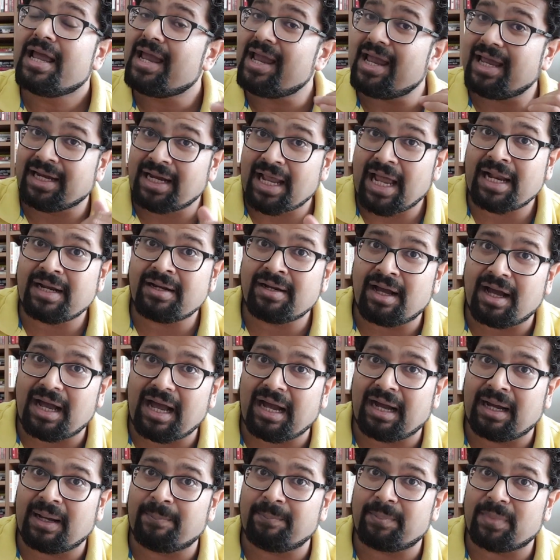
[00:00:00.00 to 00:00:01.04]
in an
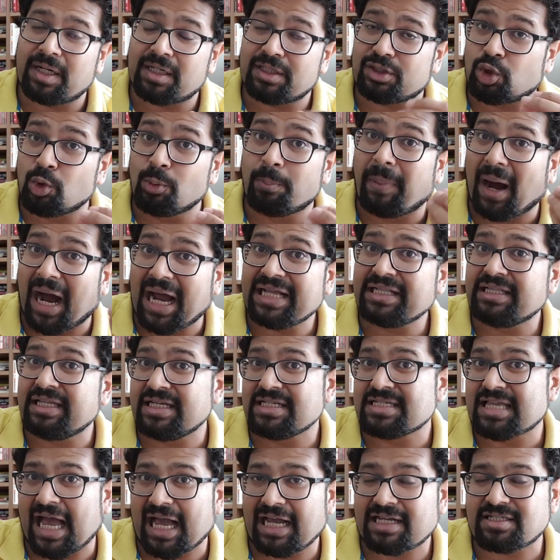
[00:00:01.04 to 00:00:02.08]
uh, to buy
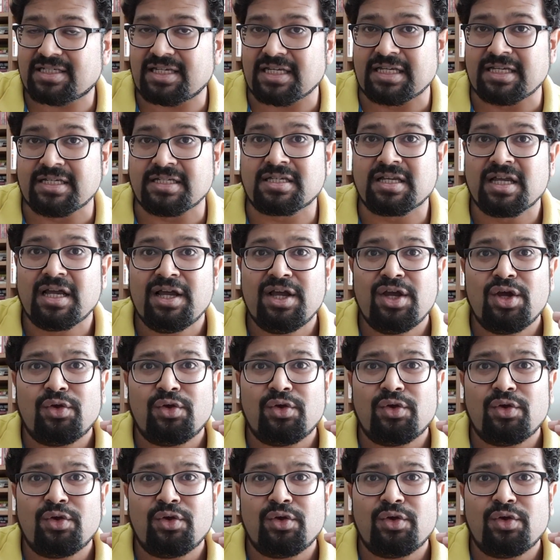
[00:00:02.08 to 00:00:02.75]
these axies.